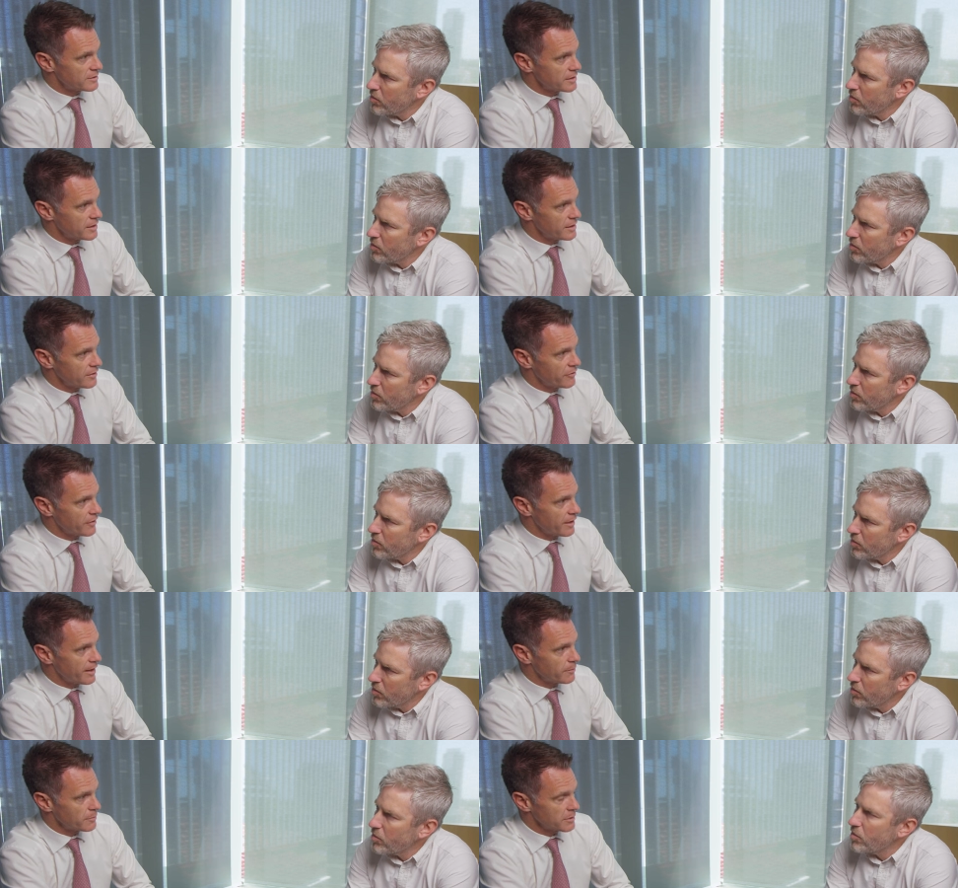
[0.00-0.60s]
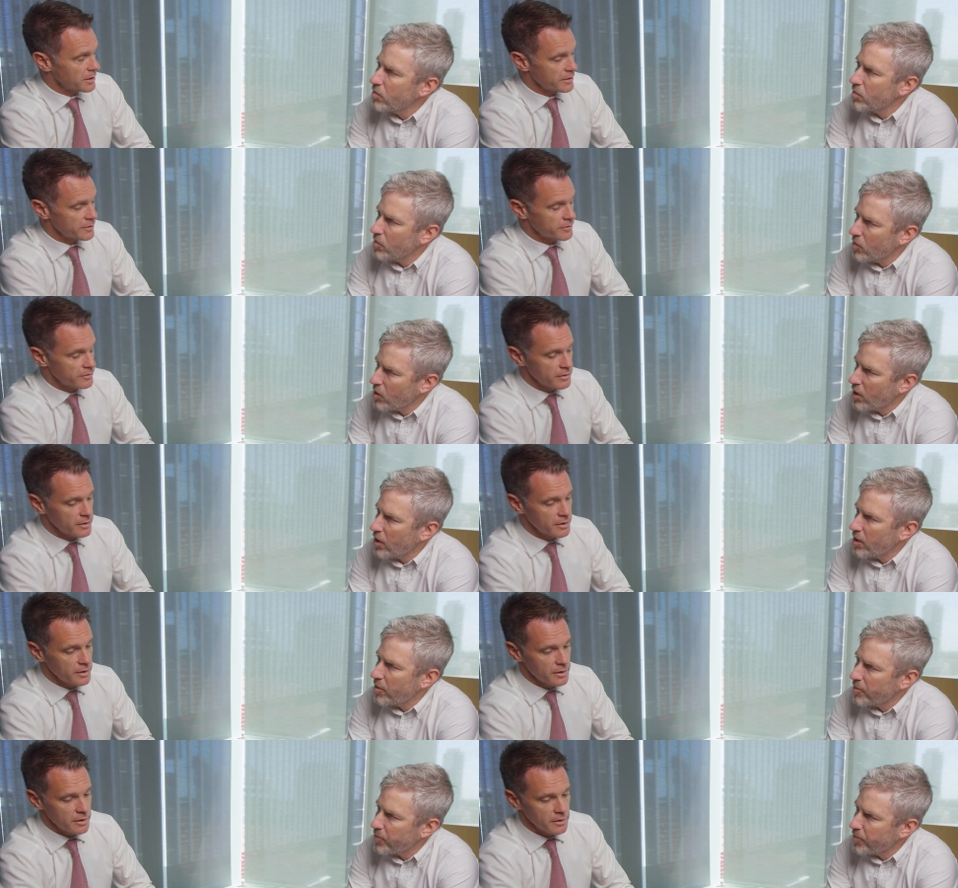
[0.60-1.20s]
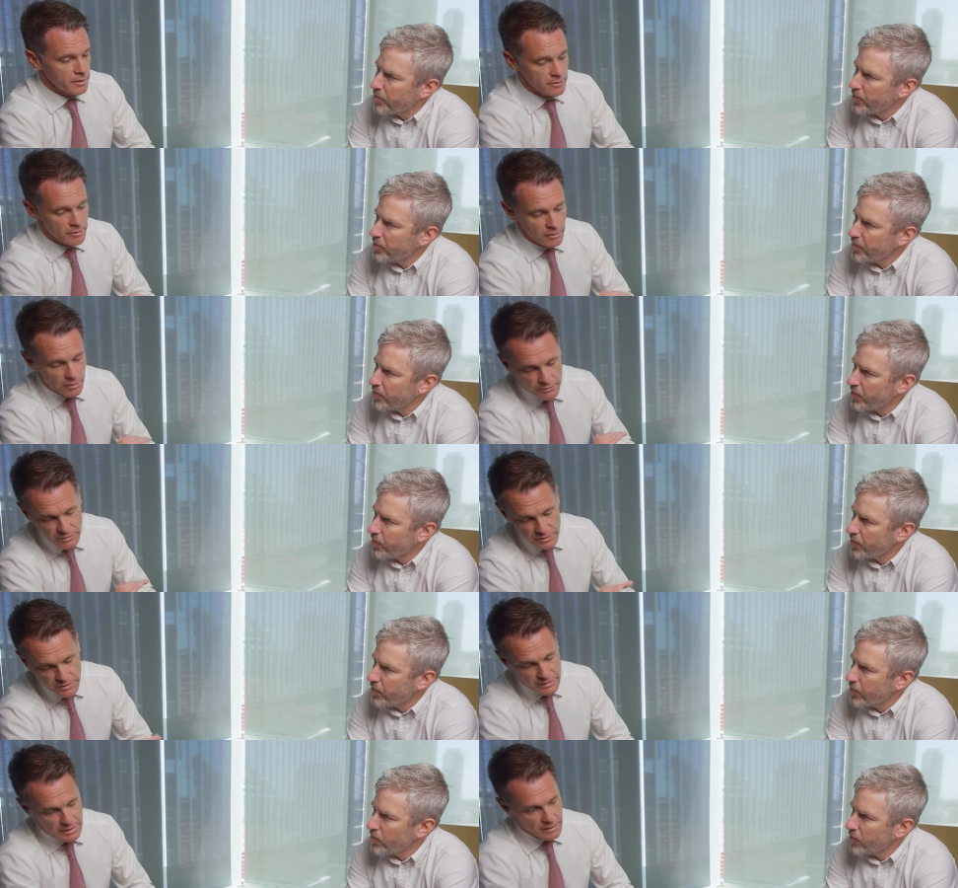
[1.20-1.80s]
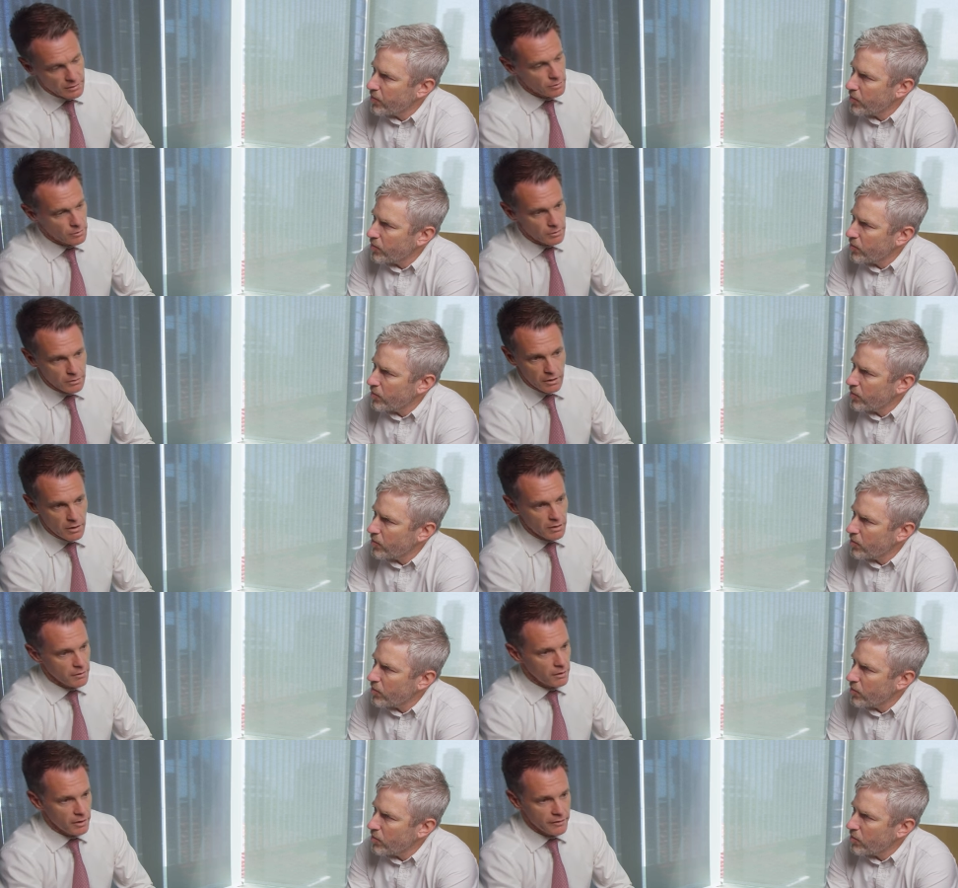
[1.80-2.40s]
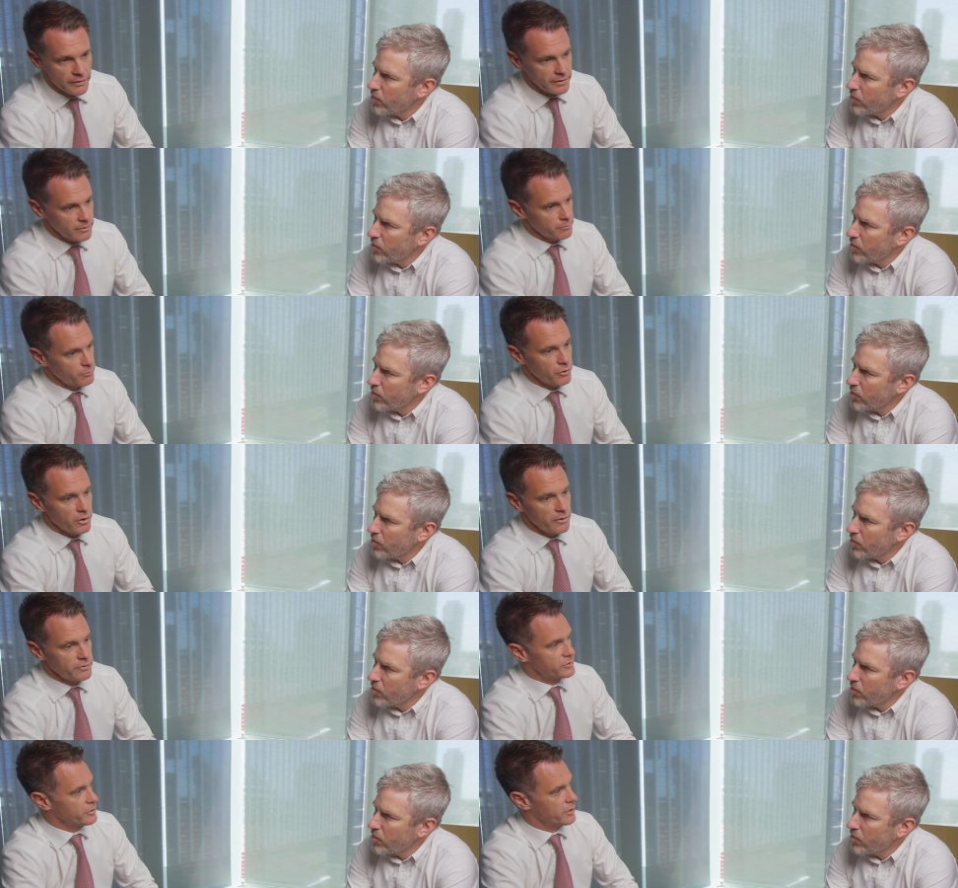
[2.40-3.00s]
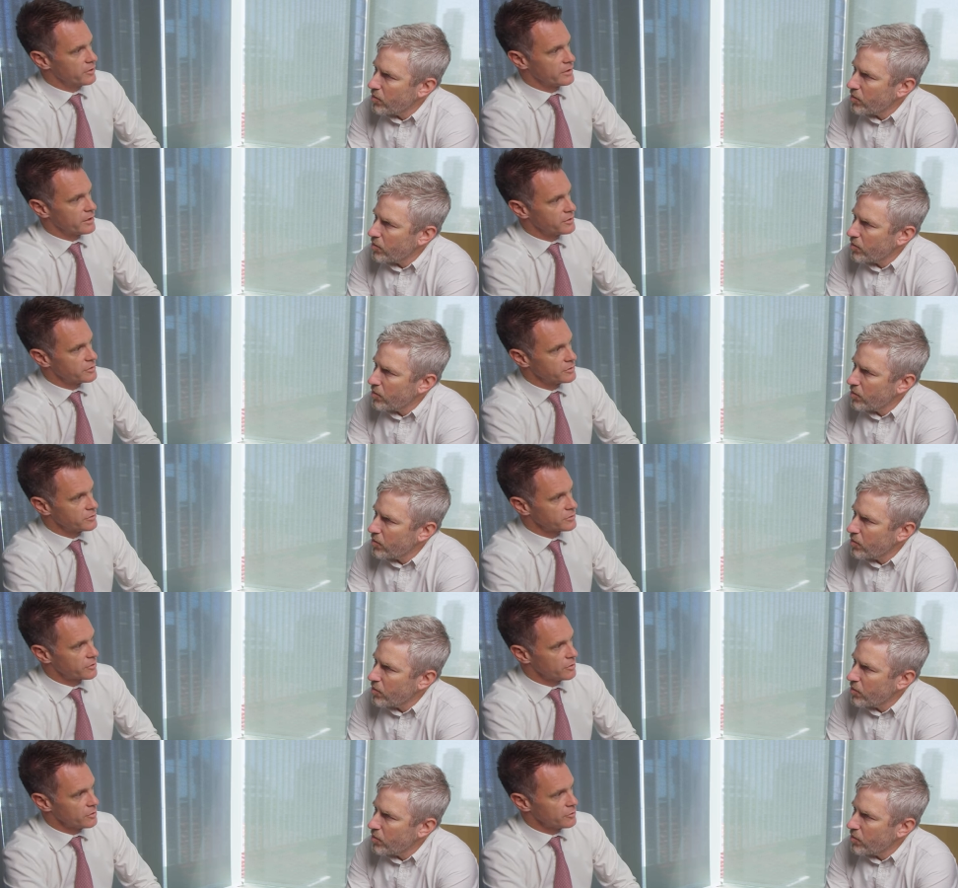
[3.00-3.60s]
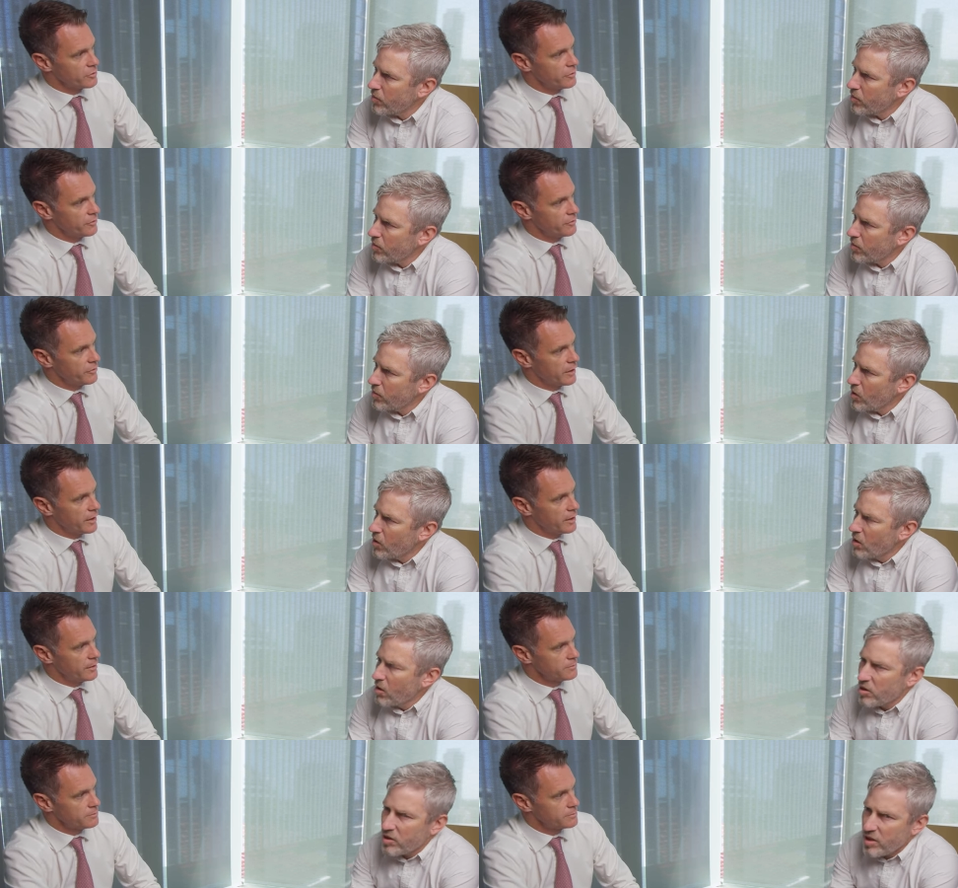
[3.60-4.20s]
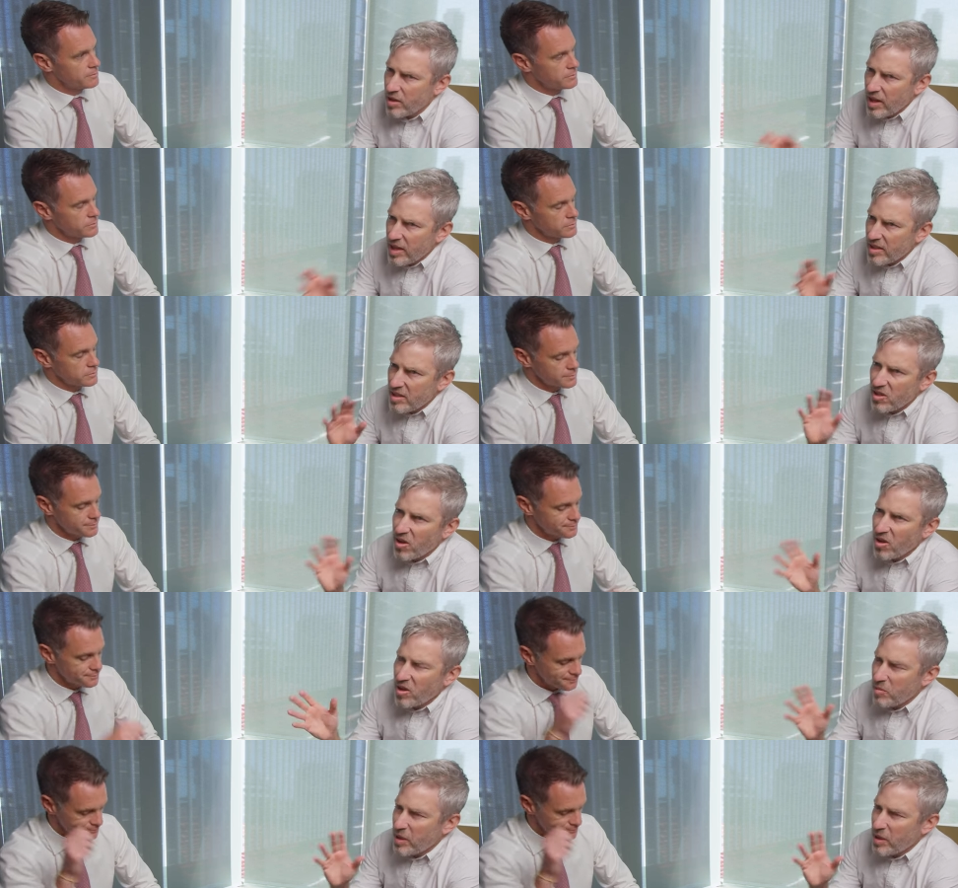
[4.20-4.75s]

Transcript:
Speaker 1: Sydney
Speaker 2: families. Yeah. So I've just said, look, I, I think privatisation's gone too far.
Speaker 1: So that's going